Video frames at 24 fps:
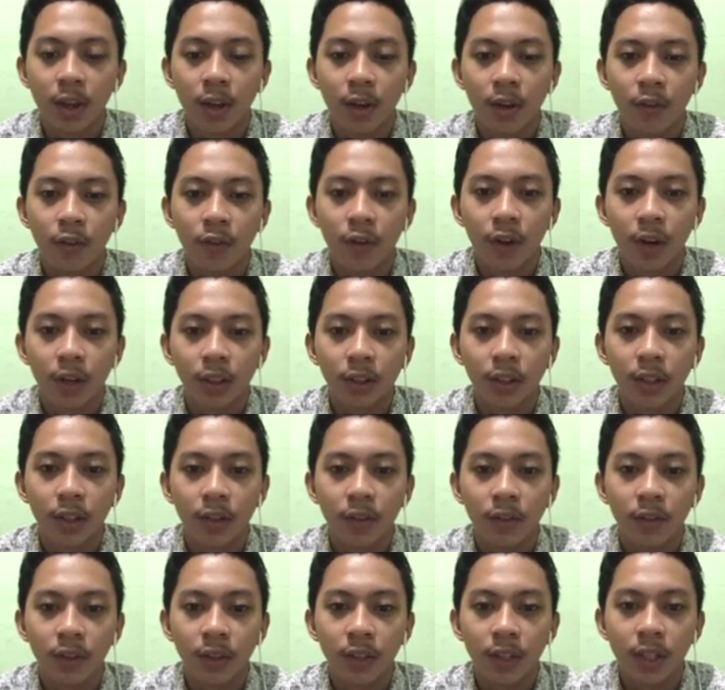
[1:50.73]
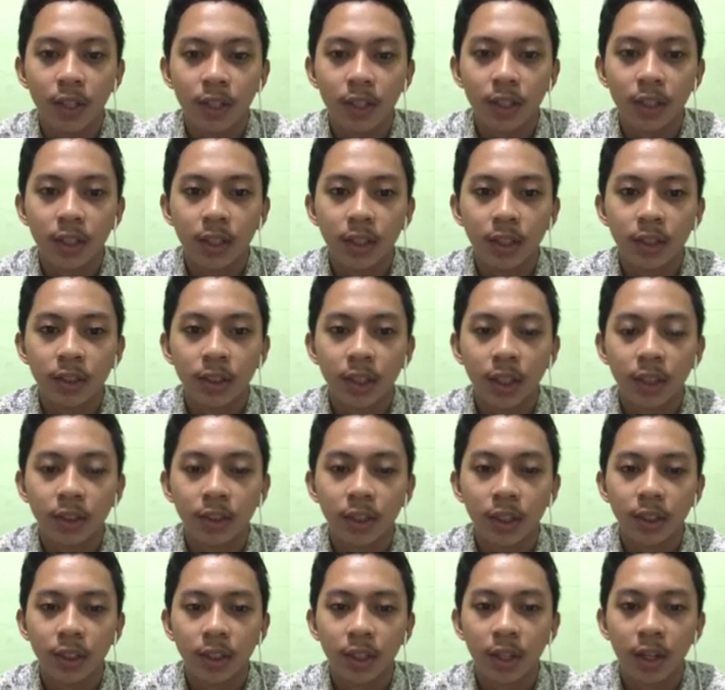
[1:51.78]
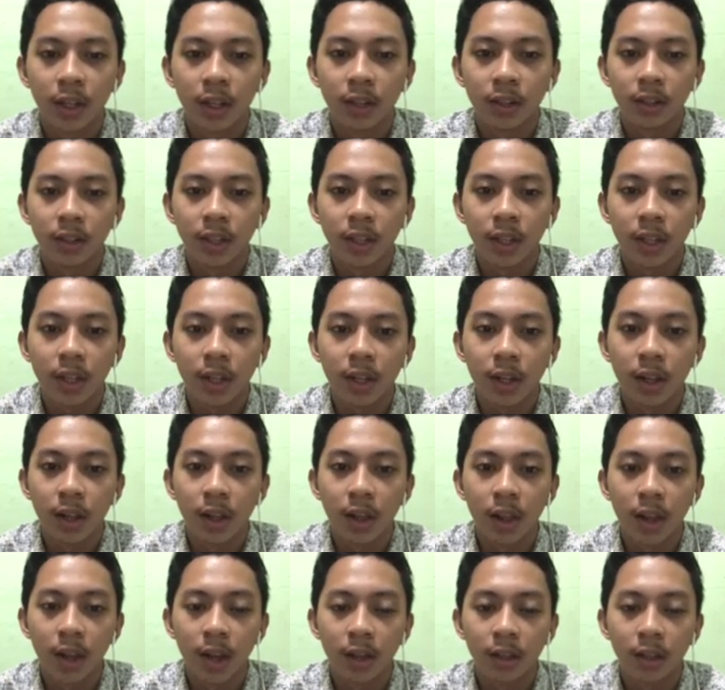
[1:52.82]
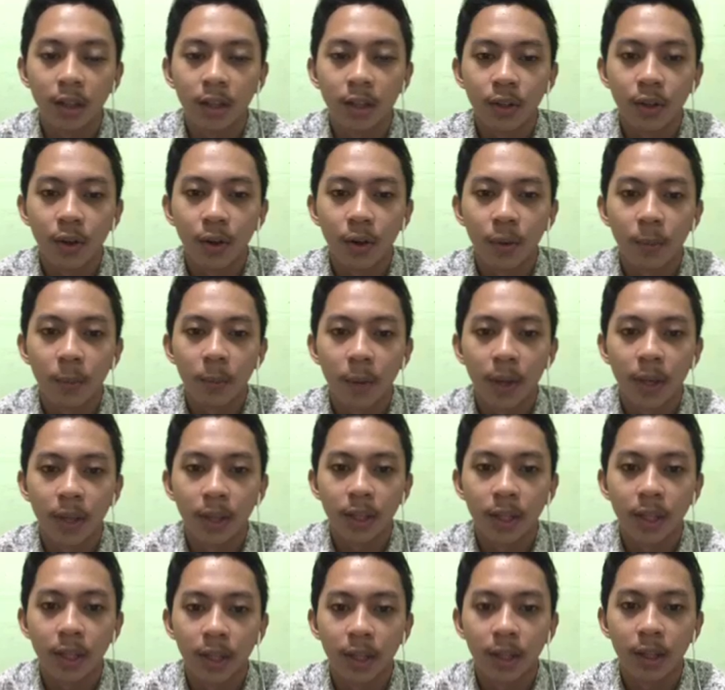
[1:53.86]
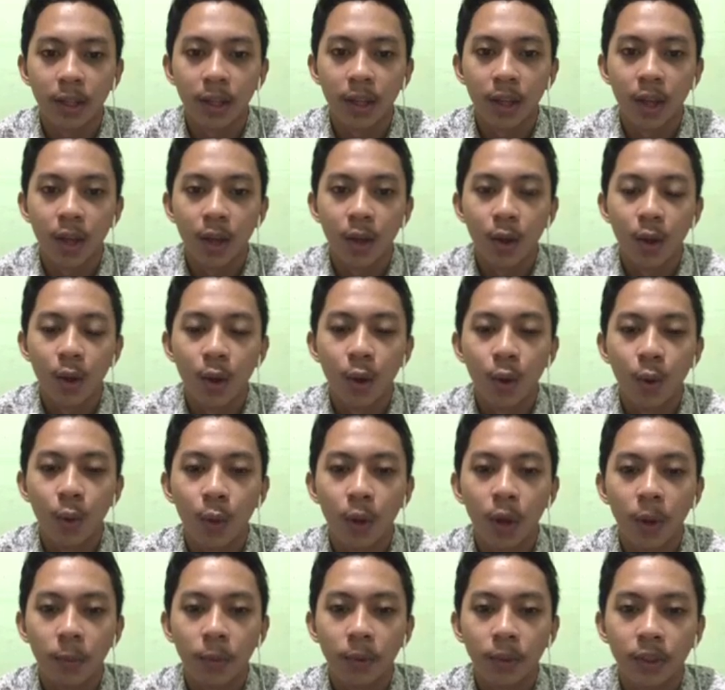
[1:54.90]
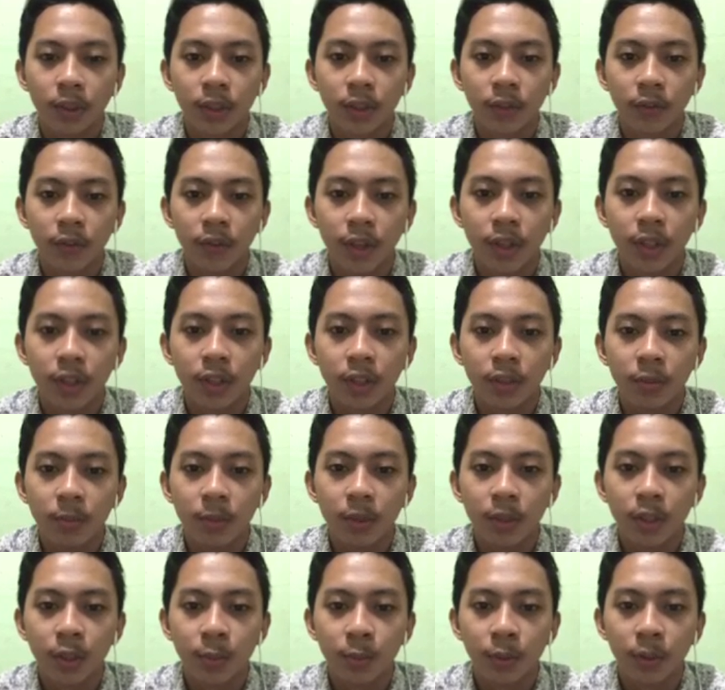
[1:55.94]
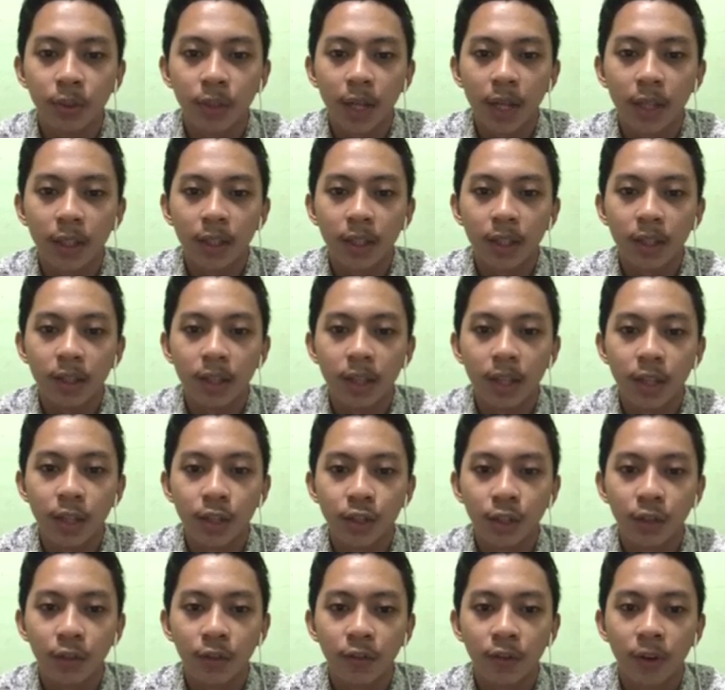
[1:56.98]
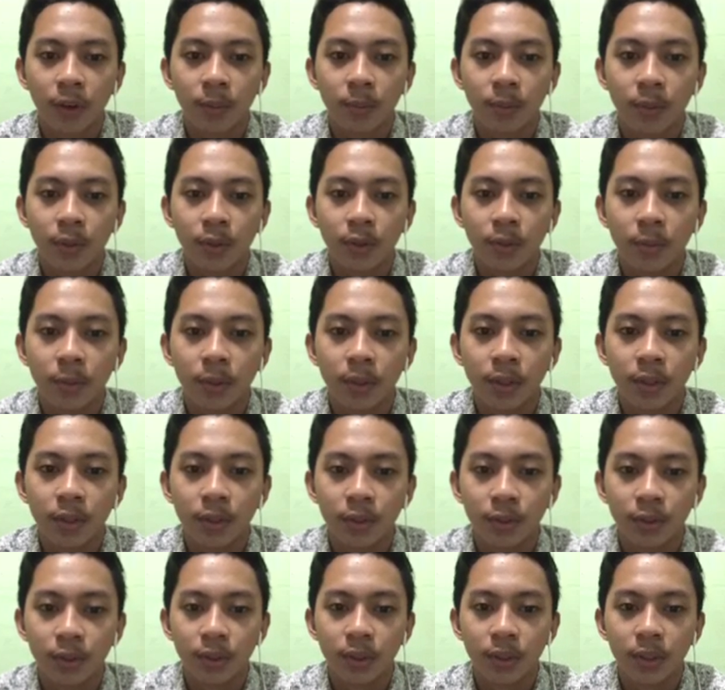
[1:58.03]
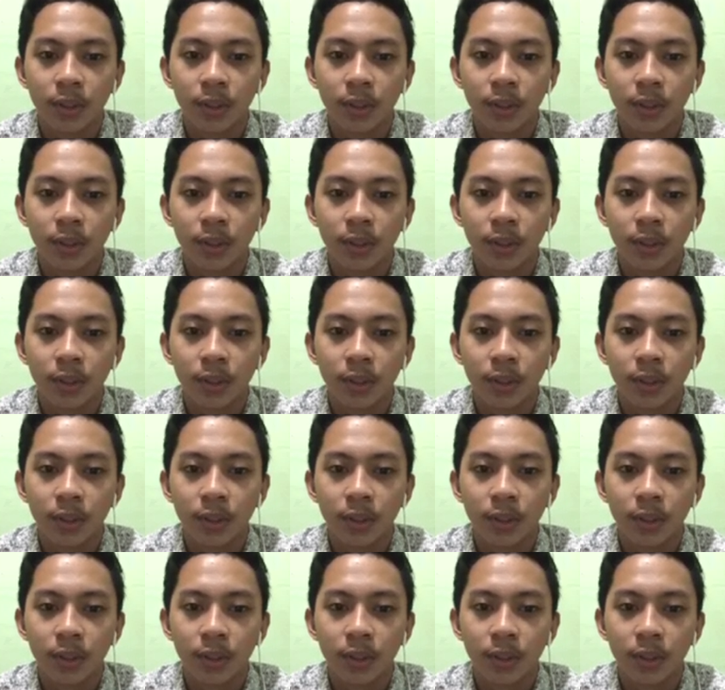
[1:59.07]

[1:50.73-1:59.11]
for activities such as hunting, logging, or mining, while preservation means protecting nature from human use.